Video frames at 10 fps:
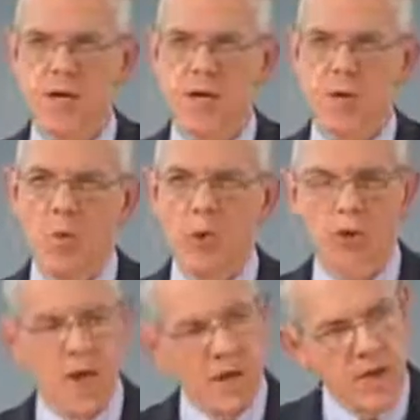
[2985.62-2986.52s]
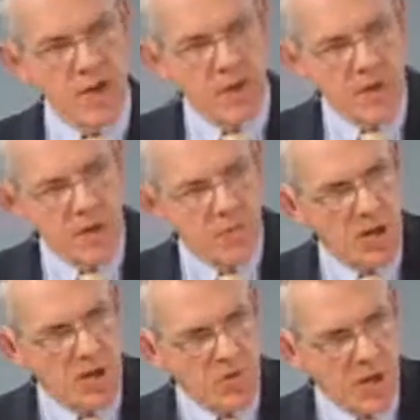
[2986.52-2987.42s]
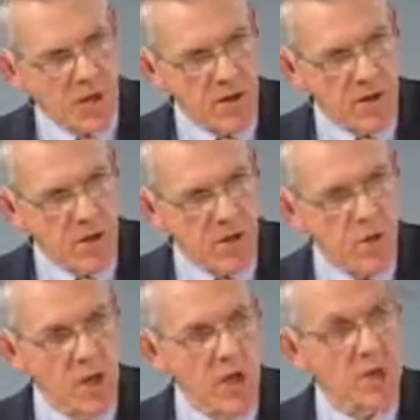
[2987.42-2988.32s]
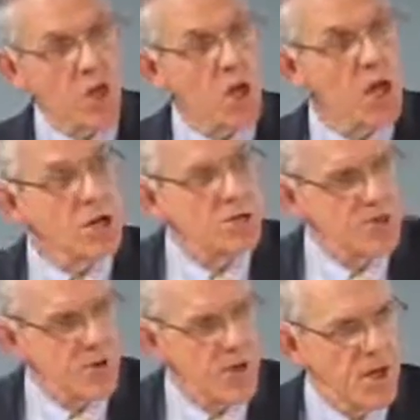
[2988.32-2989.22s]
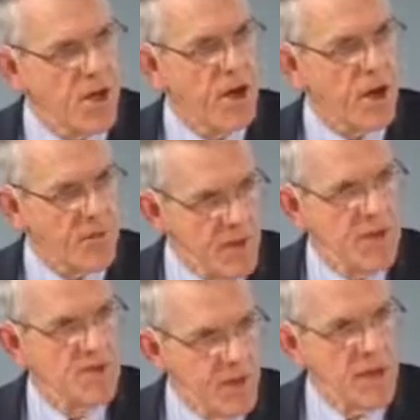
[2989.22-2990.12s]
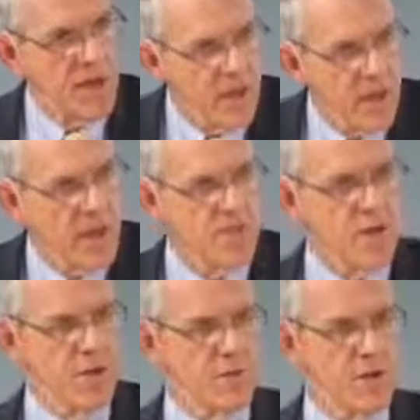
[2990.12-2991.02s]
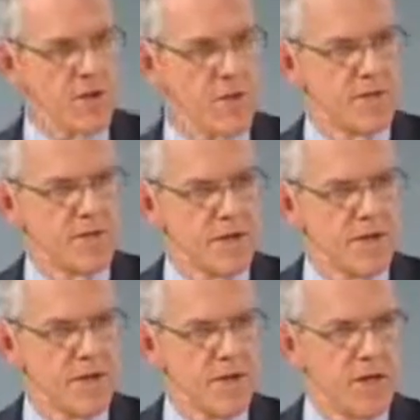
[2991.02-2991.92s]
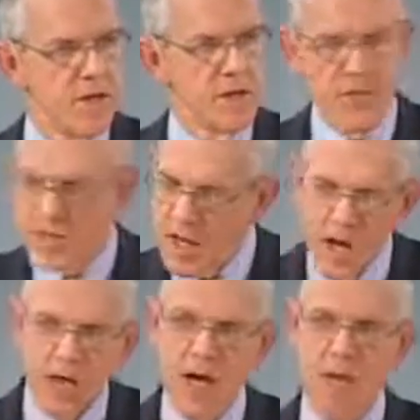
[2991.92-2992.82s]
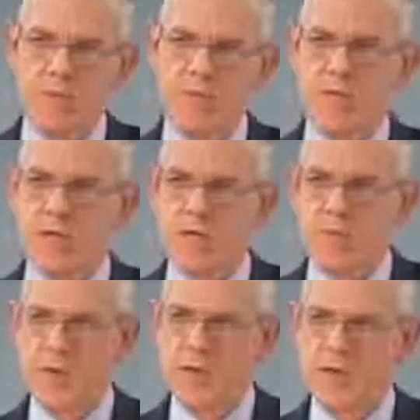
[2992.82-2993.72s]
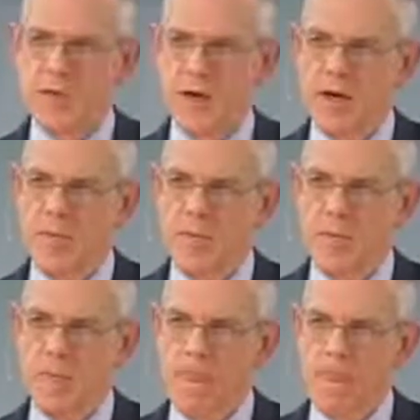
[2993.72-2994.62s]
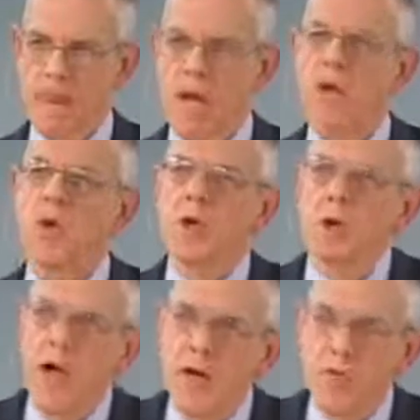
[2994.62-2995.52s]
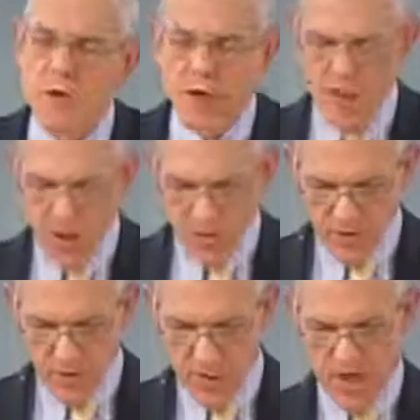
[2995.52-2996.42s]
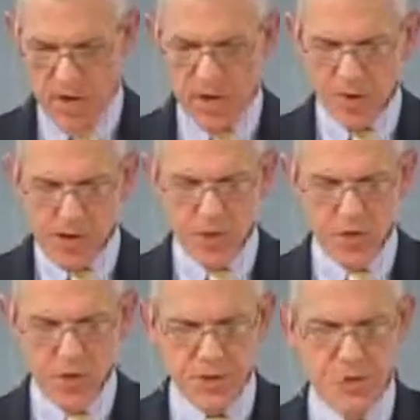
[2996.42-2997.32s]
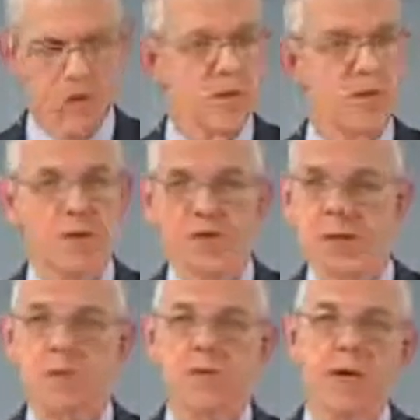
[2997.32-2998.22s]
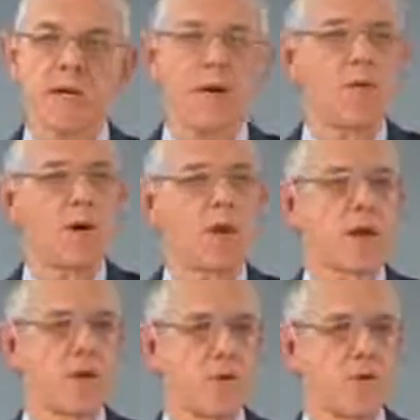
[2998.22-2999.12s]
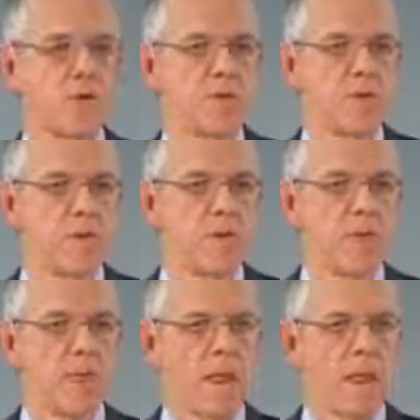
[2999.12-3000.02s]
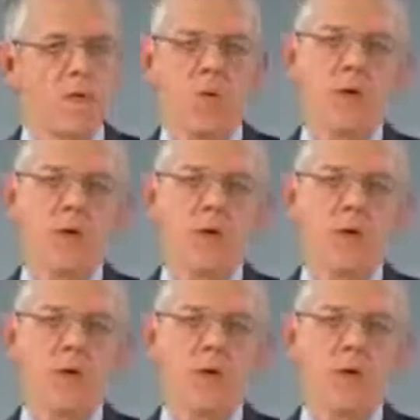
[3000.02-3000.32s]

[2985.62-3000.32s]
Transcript: Where you have economic prosperity, you have the luxury of then taking care of the environment. It's exactly opposite to the way they say. And we are not running out of economic resources, and it's a simple test anybody can do. If we